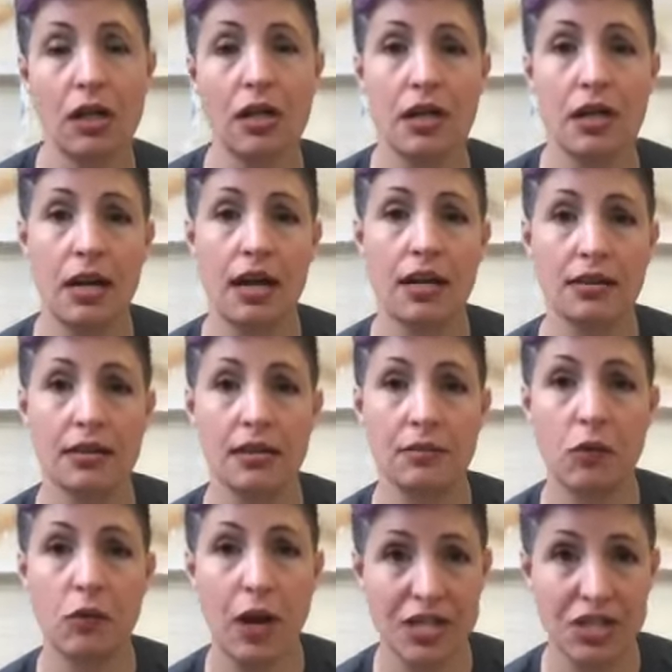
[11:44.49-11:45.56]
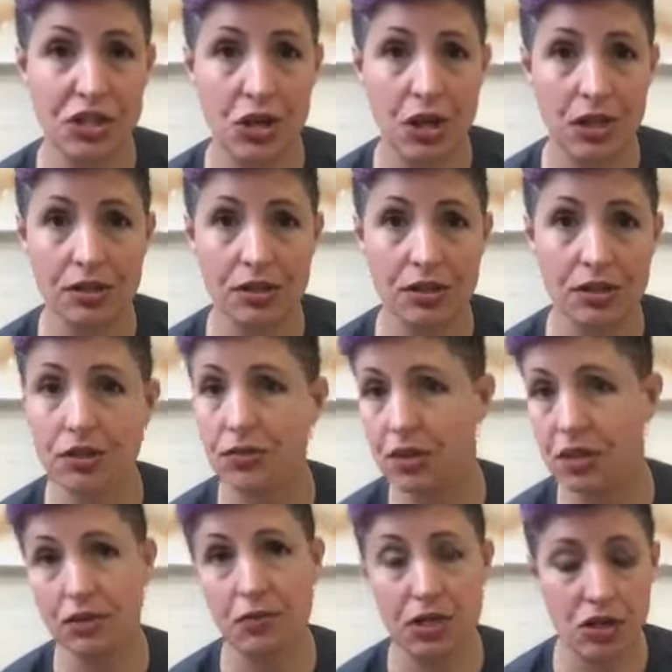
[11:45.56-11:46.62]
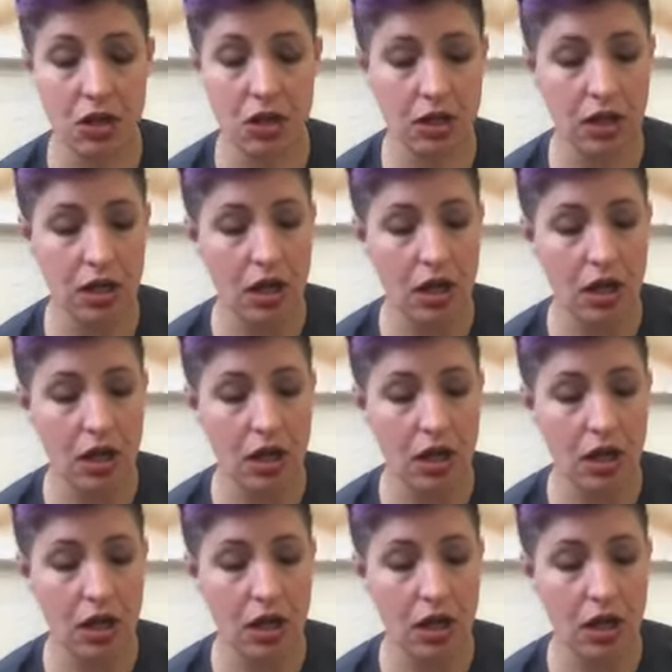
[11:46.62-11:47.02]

not the red chalk. Don't get the red chalk.